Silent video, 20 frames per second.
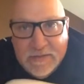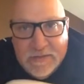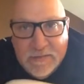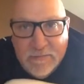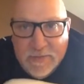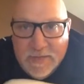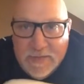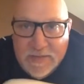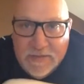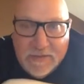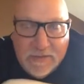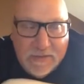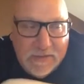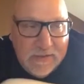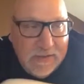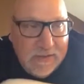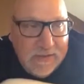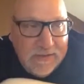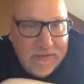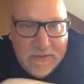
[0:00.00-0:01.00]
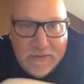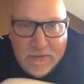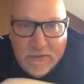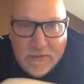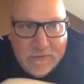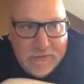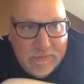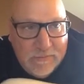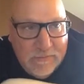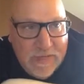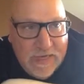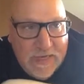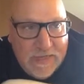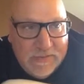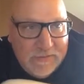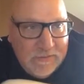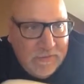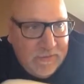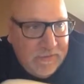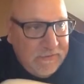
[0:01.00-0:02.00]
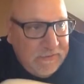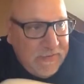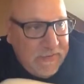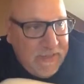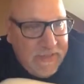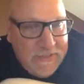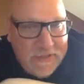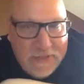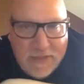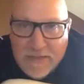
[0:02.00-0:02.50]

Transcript: to be in the cl- you know to be out there on the range